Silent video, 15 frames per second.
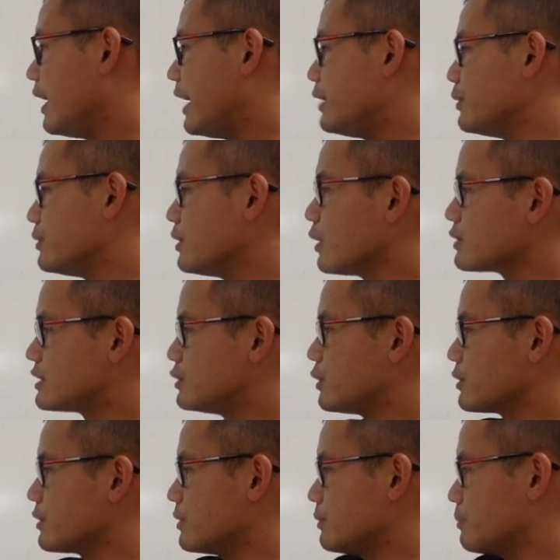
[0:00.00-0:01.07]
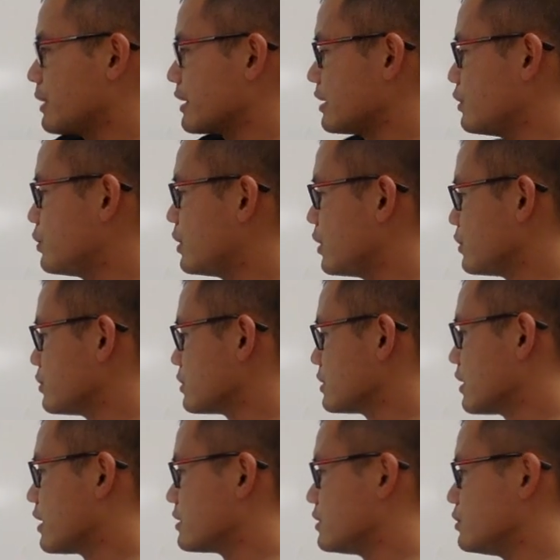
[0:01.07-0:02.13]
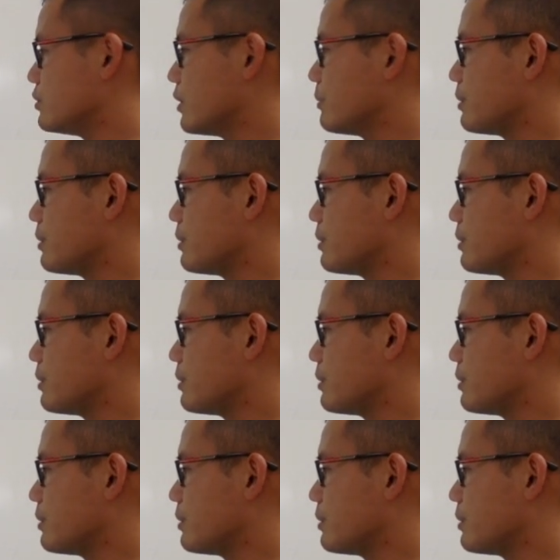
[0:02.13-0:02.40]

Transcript: And you know zero plugging to here, you just get zero,